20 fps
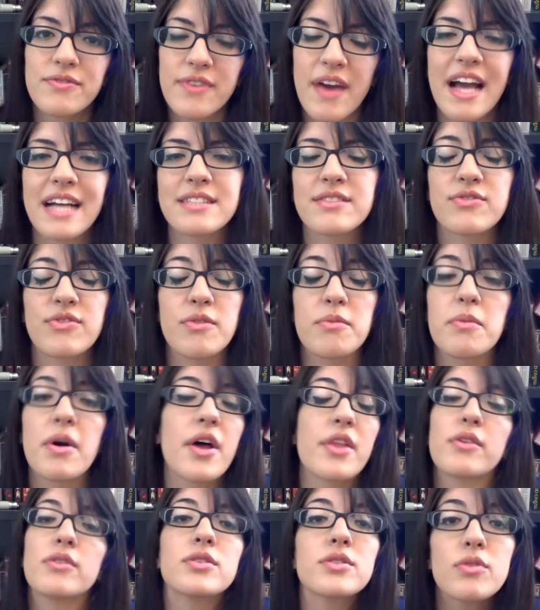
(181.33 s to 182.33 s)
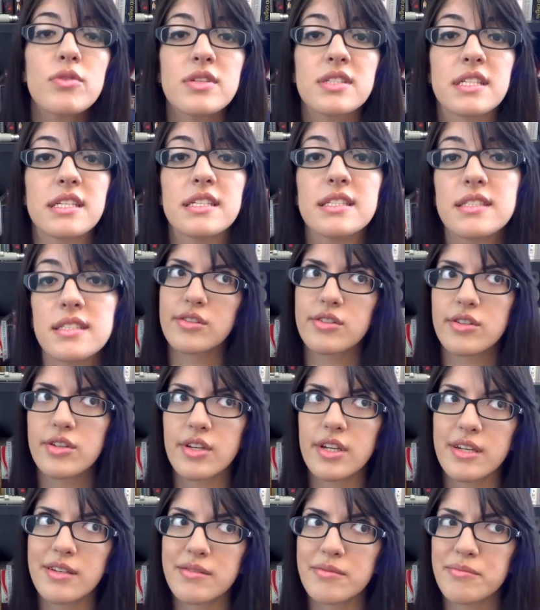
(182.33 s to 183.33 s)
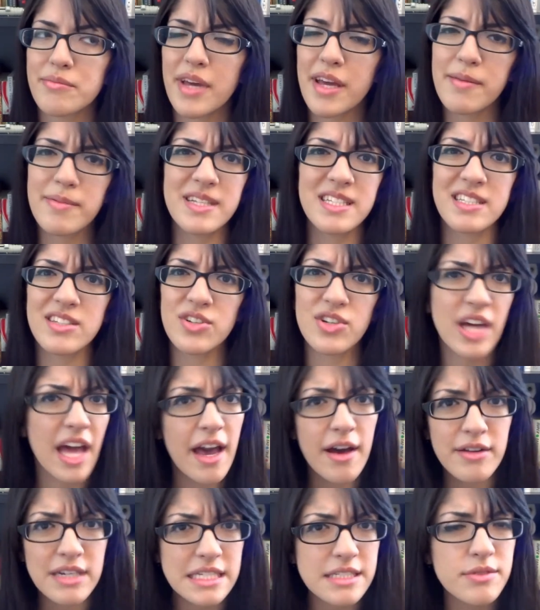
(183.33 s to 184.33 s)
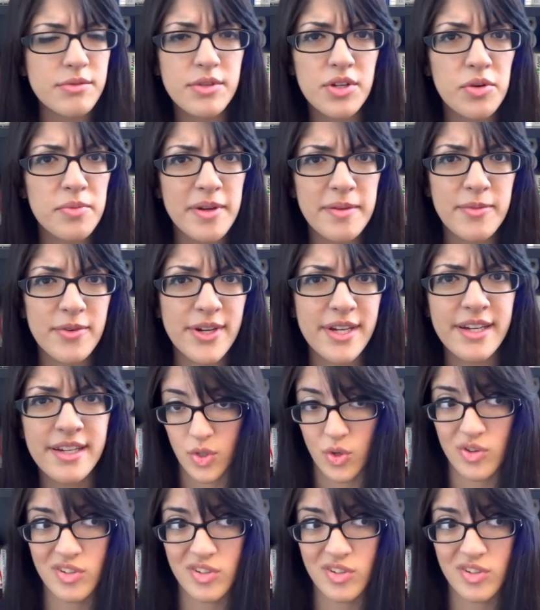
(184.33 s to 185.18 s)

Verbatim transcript: facts from other sources, could it maybe still count as a real memory?